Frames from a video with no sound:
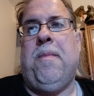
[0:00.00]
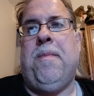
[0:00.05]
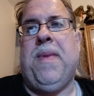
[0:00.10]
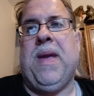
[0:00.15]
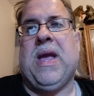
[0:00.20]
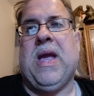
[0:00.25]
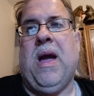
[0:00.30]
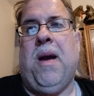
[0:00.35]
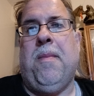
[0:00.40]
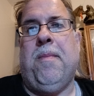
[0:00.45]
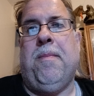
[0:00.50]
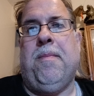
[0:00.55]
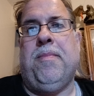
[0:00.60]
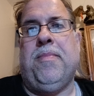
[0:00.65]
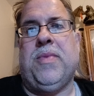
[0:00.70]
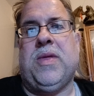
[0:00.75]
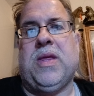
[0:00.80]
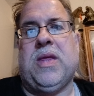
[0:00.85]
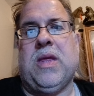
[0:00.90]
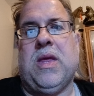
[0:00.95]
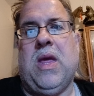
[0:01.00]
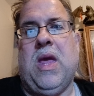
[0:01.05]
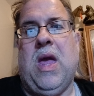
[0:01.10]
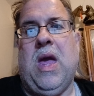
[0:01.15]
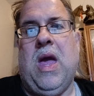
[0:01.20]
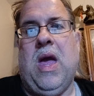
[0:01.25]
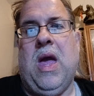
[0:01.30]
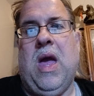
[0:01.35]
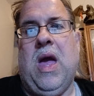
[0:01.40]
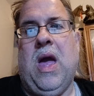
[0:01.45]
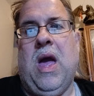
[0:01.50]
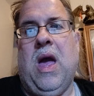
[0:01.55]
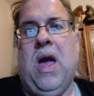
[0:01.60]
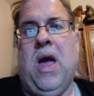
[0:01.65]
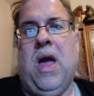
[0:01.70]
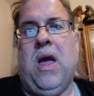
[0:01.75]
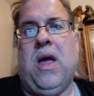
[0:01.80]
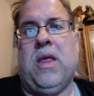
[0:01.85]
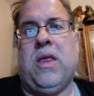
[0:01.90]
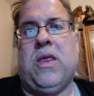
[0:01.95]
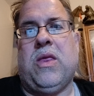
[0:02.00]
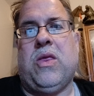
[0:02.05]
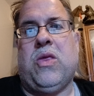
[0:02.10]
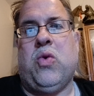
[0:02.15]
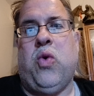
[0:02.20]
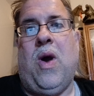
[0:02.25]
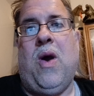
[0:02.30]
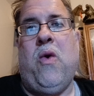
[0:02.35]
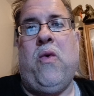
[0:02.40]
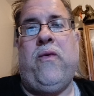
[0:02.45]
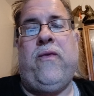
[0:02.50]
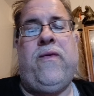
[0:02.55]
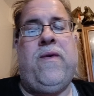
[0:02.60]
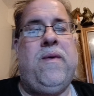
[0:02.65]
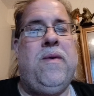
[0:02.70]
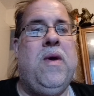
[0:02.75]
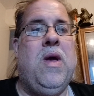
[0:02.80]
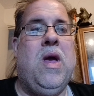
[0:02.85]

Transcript: becomes 12,